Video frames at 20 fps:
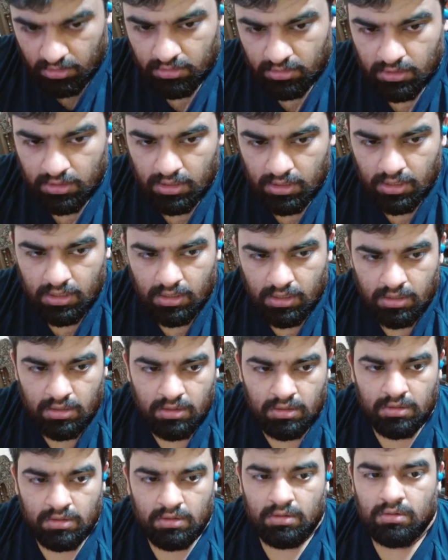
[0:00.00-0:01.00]

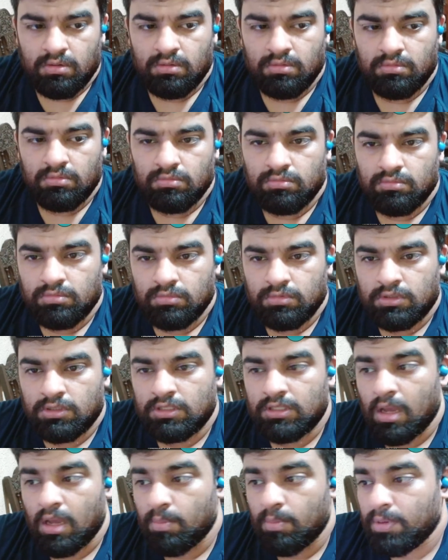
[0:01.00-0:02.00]
Uh,
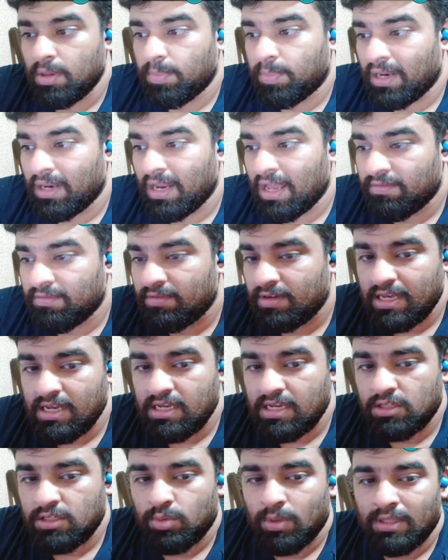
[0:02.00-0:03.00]
some people have
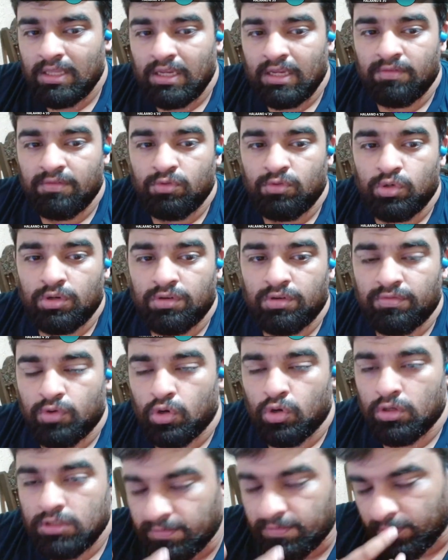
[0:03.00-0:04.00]
leagues where they give you
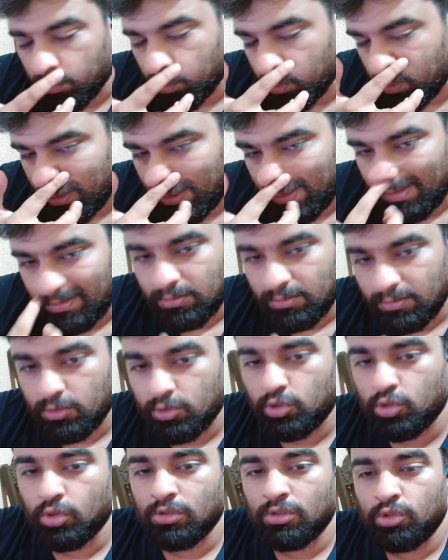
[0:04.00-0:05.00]
rewards if you win,
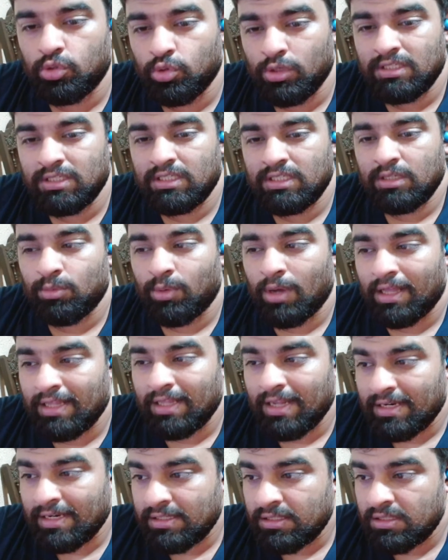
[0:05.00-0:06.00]
so you can see why
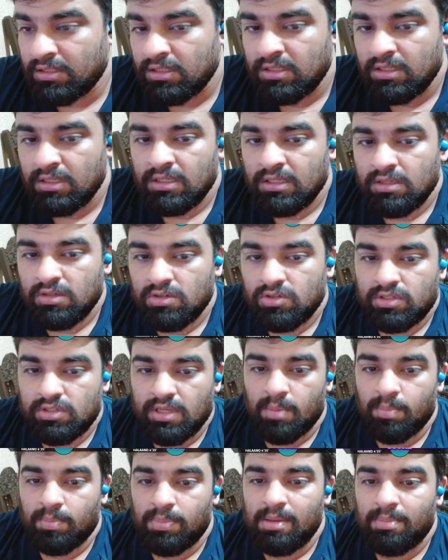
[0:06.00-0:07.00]
that is.
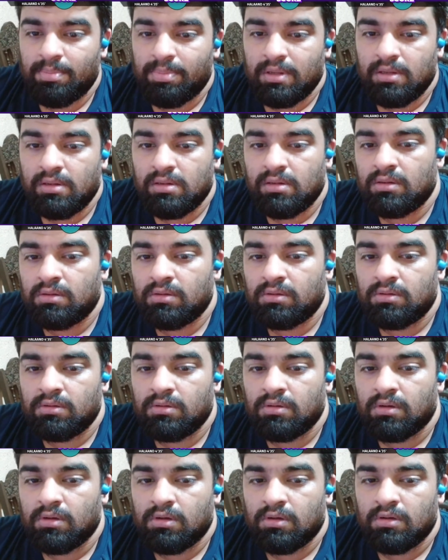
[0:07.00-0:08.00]
Some people
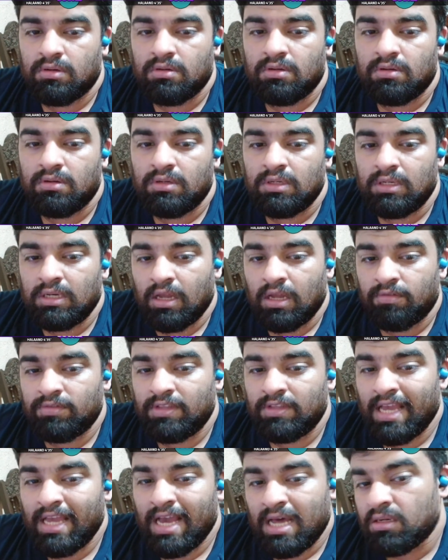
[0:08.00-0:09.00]
love the
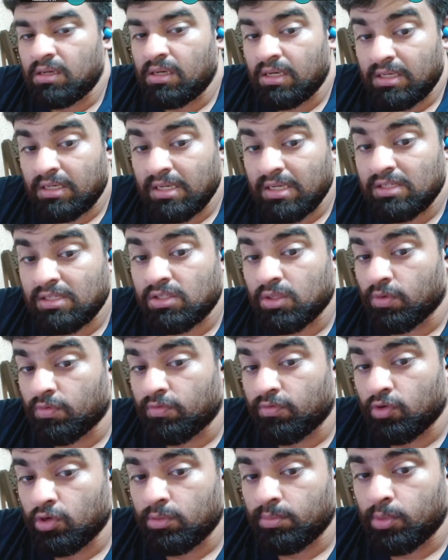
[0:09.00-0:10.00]
analytics of
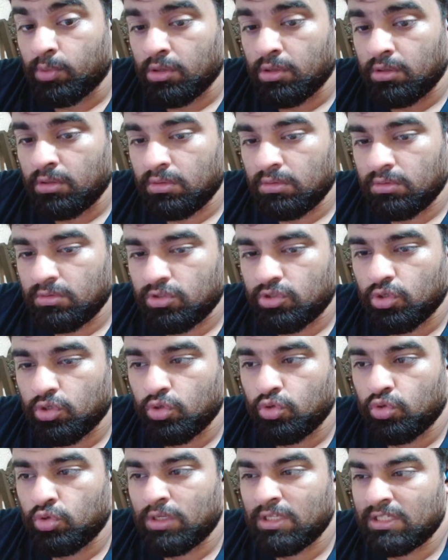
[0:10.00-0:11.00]
football, so
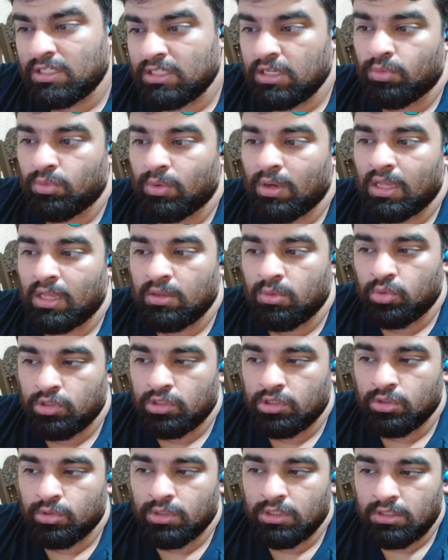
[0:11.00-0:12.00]
you can see why they would
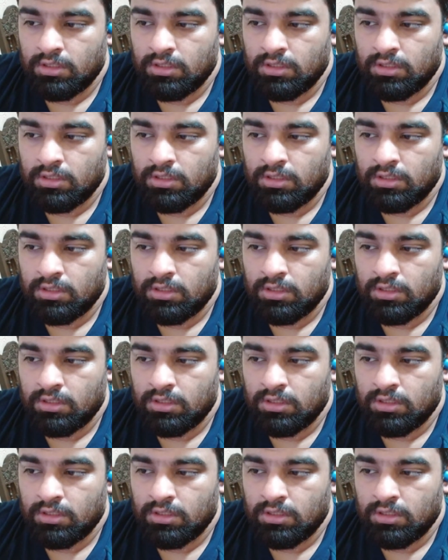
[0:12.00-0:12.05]
do it.